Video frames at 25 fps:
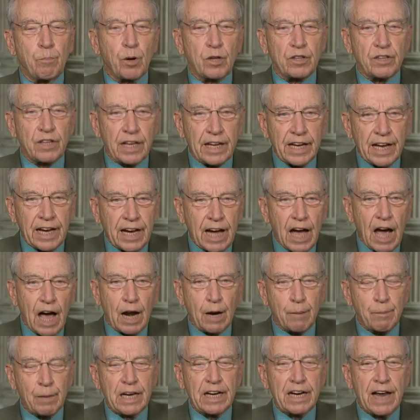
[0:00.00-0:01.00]
put the
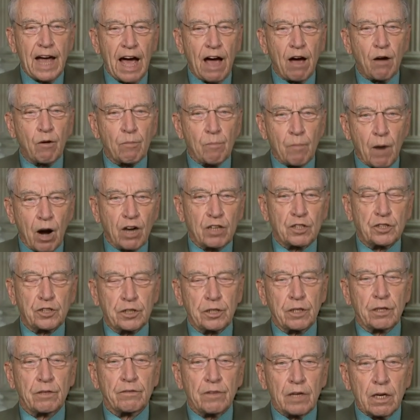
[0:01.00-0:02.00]
economy down
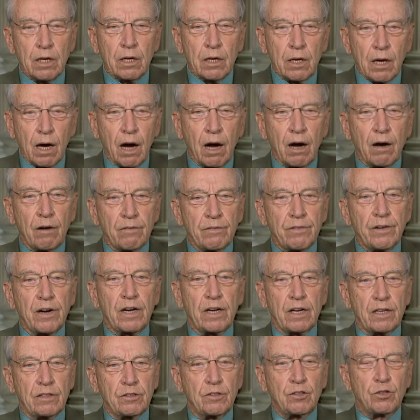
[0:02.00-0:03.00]
March
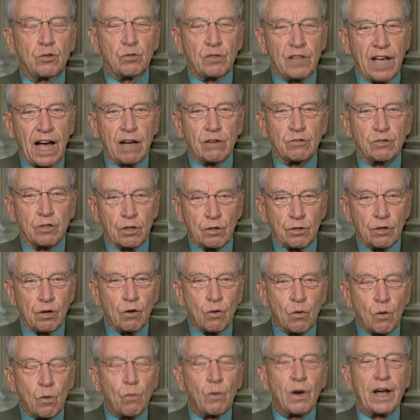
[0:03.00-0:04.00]
of
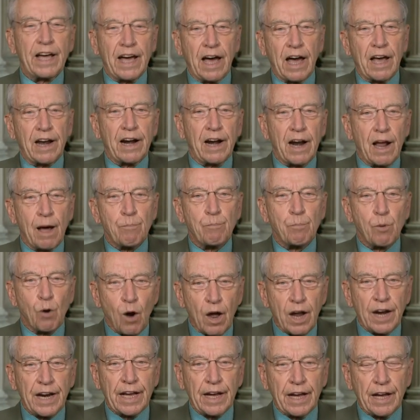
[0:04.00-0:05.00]
2002 and we got it up
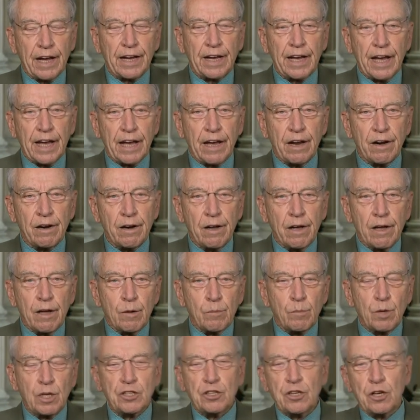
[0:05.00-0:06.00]
running again,
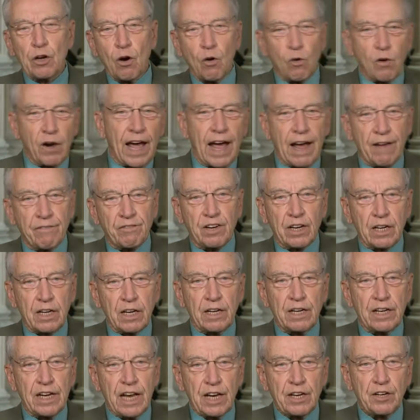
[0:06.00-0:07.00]
but you don't have to
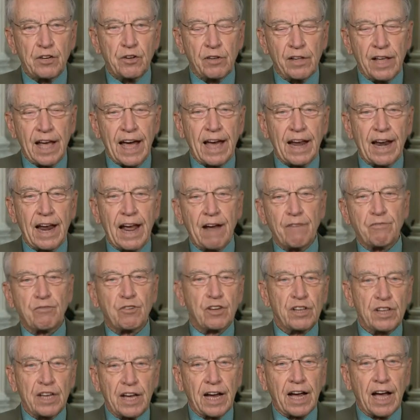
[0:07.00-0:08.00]
continue that
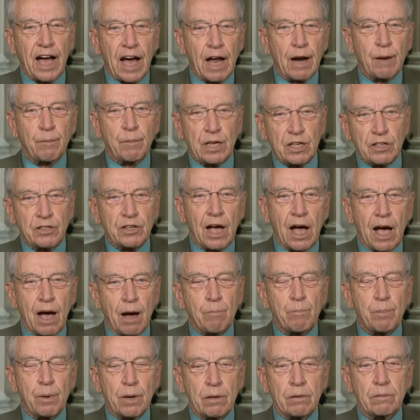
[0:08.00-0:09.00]
after the economy's
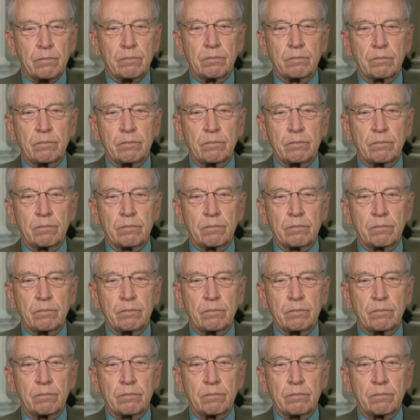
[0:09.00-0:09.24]
up.